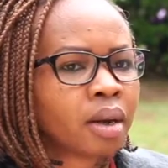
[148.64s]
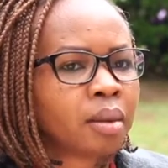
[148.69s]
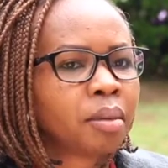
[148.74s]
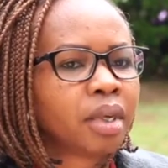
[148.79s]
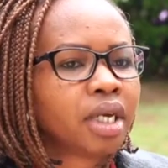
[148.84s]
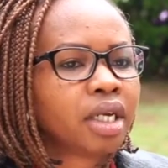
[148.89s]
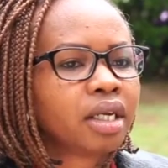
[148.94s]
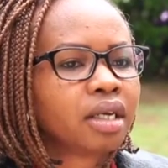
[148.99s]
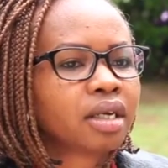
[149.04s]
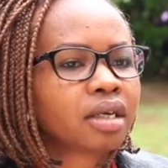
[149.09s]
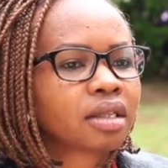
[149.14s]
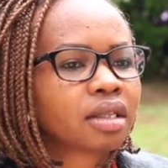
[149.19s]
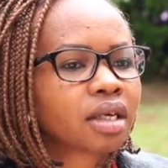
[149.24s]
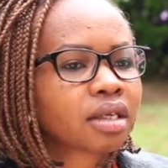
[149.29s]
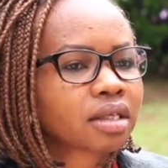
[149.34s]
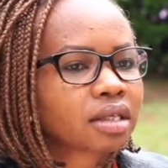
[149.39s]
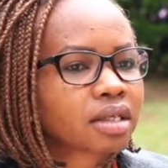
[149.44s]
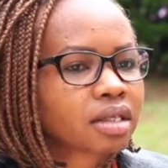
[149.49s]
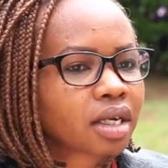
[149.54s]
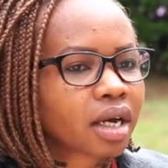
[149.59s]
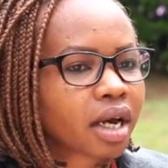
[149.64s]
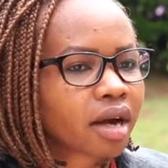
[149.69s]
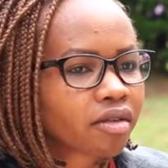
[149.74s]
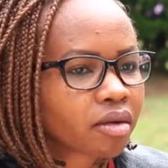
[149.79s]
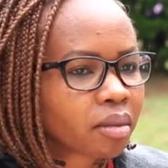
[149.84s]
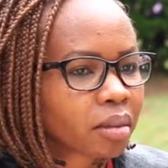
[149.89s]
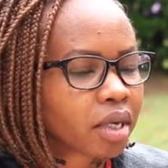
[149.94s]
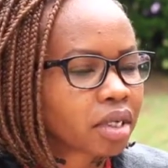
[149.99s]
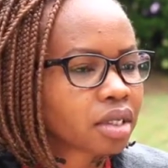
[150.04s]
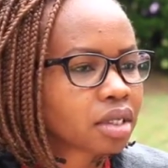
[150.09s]
Meaning the
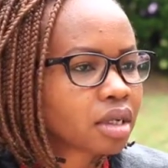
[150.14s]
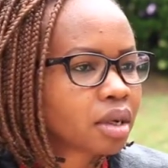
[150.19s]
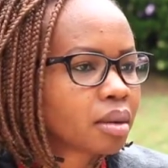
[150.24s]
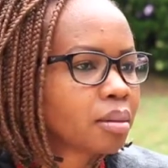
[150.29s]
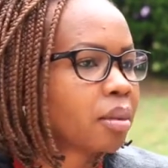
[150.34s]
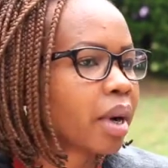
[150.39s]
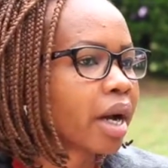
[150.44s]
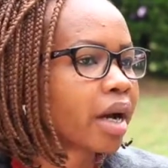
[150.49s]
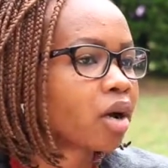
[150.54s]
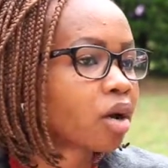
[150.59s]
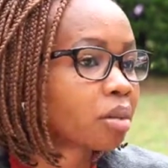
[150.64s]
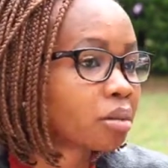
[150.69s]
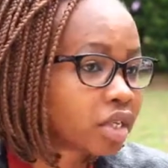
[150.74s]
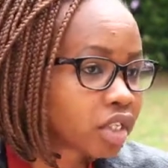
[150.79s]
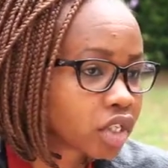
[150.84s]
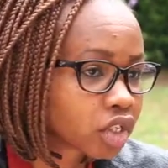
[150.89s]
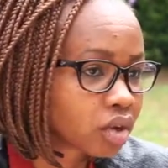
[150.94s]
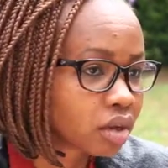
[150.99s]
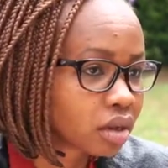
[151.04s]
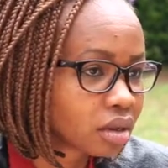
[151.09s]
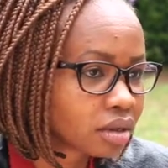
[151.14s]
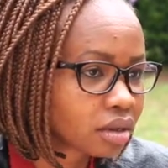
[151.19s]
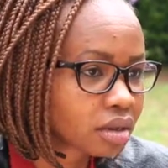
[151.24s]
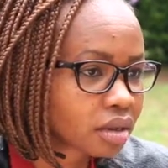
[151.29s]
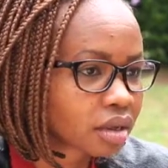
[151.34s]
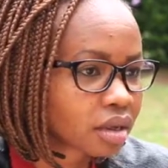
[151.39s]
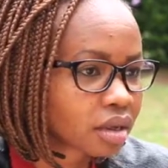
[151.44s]
government, by omission,